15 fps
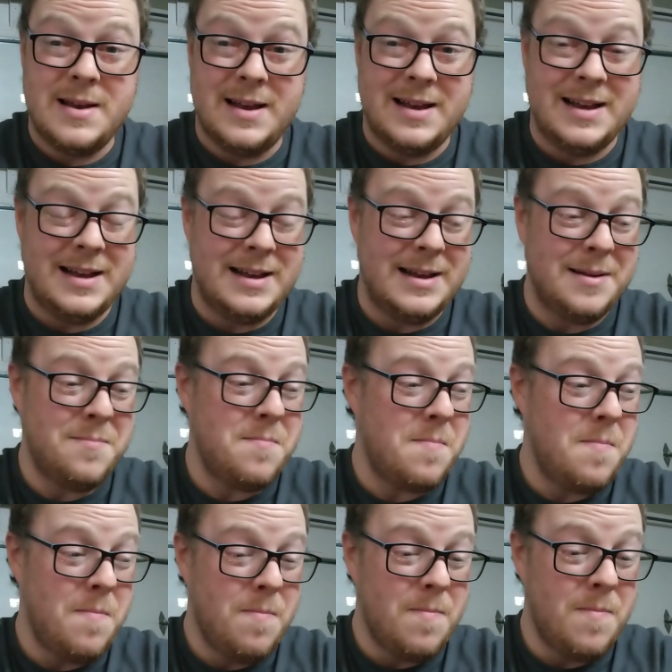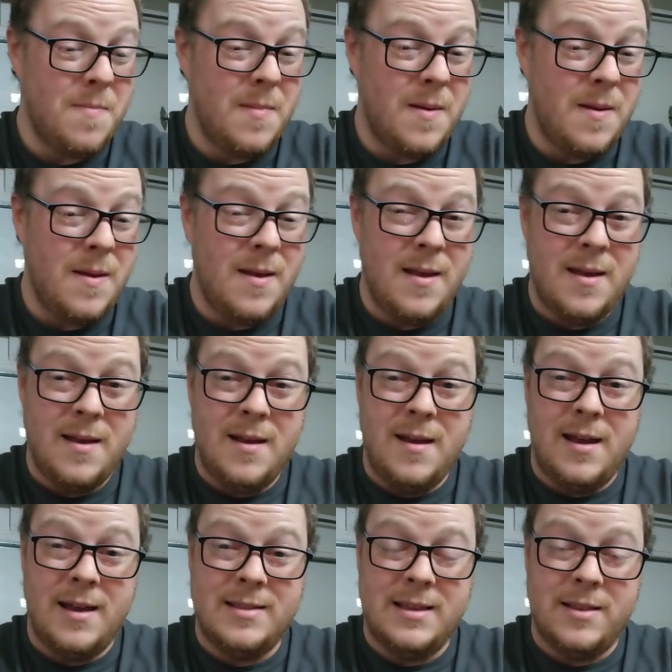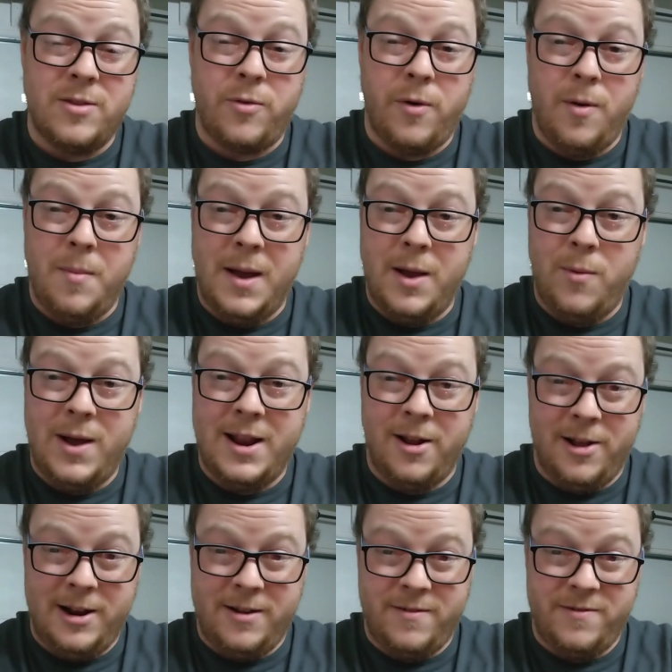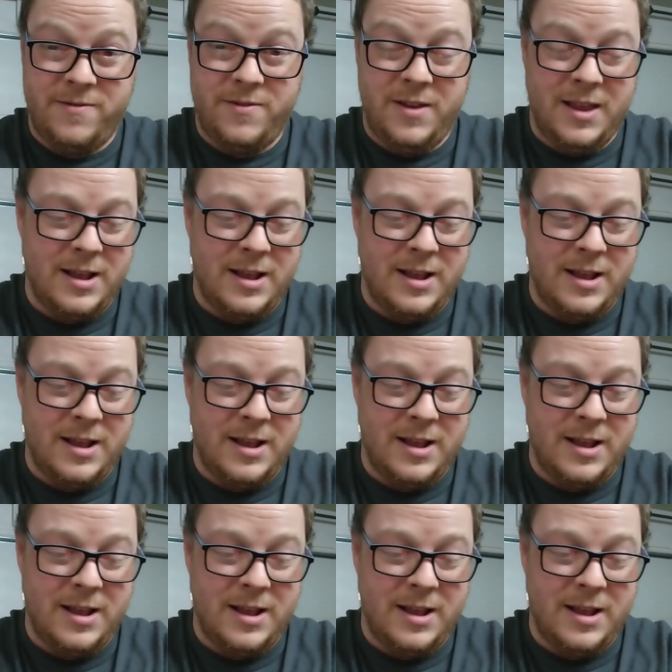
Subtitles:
and then throw my weight on it of,